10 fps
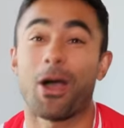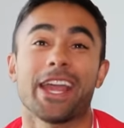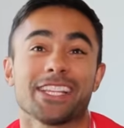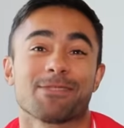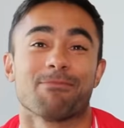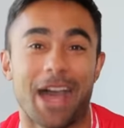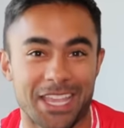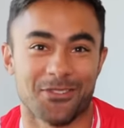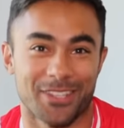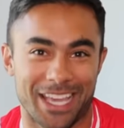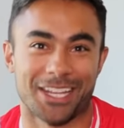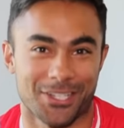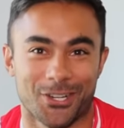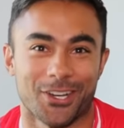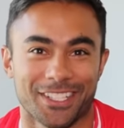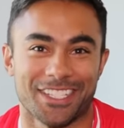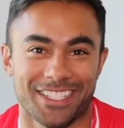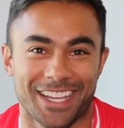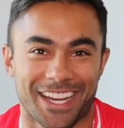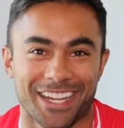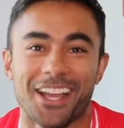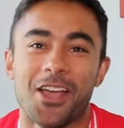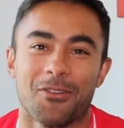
why does Michael get a shirtless scene